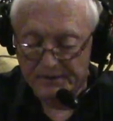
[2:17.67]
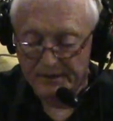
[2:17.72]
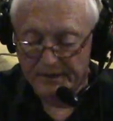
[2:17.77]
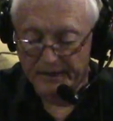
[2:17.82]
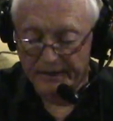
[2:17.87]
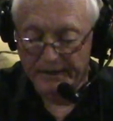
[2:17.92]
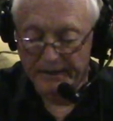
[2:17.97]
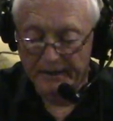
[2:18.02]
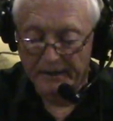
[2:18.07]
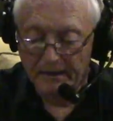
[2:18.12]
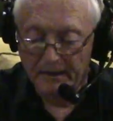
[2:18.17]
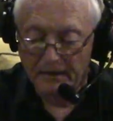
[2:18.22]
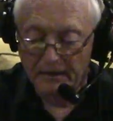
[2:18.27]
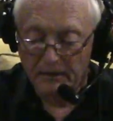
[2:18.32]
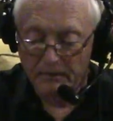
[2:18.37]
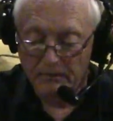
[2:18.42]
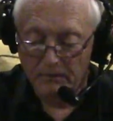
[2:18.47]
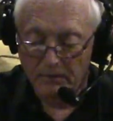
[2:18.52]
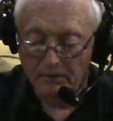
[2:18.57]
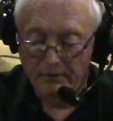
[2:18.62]
They
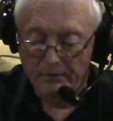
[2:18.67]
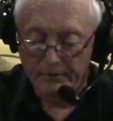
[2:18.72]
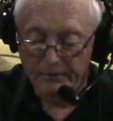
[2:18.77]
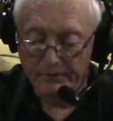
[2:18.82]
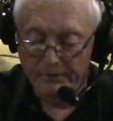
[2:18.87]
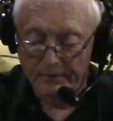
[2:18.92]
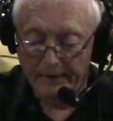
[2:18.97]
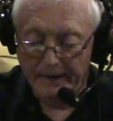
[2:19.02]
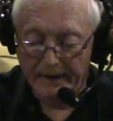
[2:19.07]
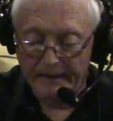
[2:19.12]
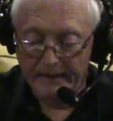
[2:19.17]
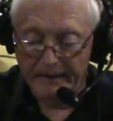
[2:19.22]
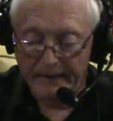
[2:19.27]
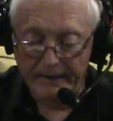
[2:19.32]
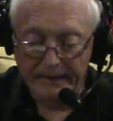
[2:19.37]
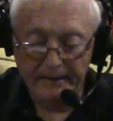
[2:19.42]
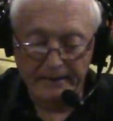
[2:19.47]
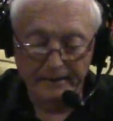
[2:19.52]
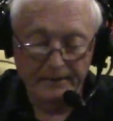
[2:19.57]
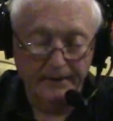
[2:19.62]
rode through that,
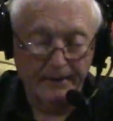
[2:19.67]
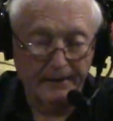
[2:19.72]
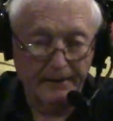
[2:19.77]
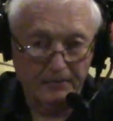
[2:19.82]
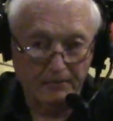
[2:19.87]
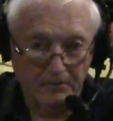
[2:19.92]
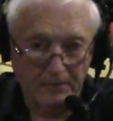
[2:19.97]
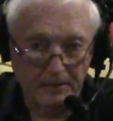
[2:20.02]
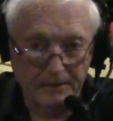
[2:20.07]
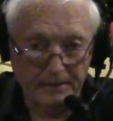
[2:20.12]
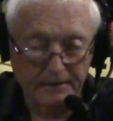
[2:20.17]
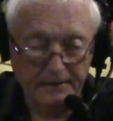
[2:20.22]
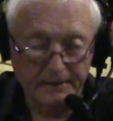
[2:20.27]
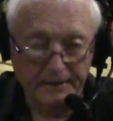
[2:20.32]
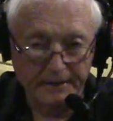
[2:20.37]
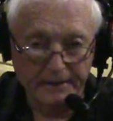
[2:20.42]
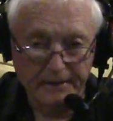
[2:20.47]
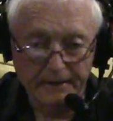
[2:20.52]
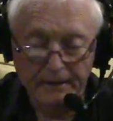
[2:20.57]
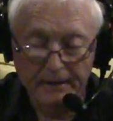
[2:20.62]
and they won
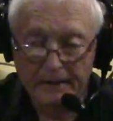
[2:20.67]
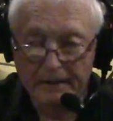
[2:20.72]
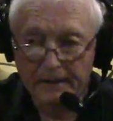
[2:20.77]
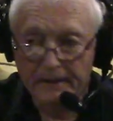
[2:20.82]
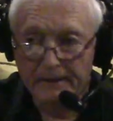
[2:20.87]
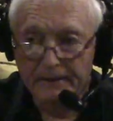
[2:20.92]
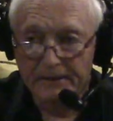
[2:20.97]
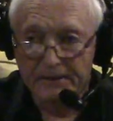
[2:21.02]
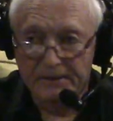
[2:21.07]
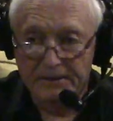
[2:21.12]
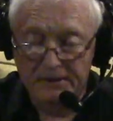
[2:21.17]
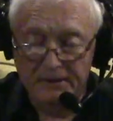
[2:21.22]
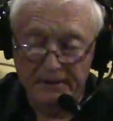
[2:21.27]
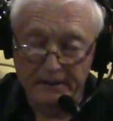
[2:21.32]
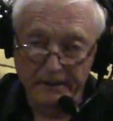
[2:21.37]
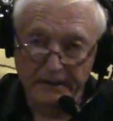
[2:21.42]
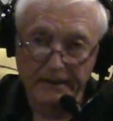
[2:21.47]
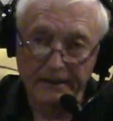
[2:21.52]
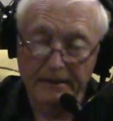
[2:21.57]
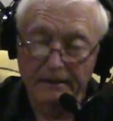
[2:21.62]
the
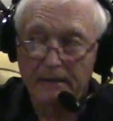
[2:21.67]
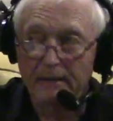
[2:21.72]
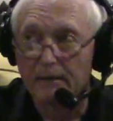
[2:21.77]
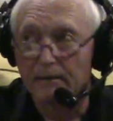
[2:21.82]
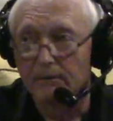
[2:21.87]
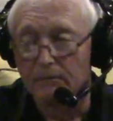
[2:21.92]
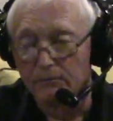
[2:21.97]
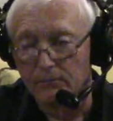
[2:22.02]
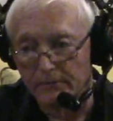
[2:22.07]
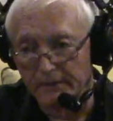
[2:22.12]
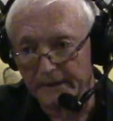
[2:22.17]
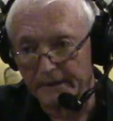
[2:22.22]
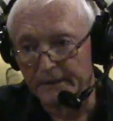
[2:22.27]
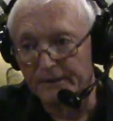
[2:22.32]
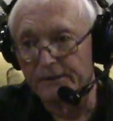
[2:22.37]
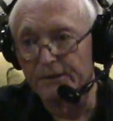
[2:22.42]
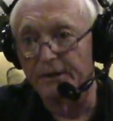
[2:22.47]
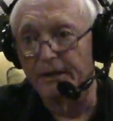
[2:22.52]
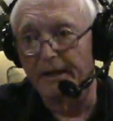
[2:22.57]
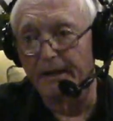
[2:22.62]
Scenic
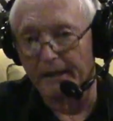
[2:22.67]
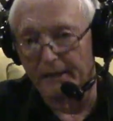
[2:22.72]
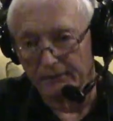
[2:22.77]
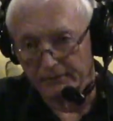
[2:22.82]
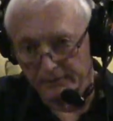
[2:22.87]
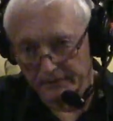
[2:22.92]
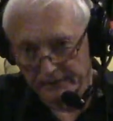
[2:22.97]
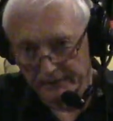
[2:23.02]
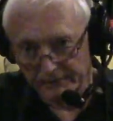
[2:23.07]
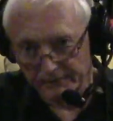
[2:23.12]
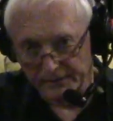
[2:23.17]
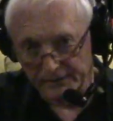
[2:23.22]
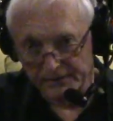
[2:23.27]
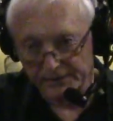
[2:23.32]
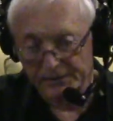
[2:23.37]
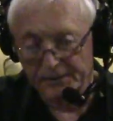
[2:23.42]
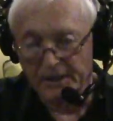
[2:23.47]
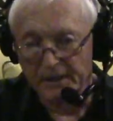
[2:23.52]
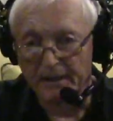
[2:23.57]
Ridge and Rivers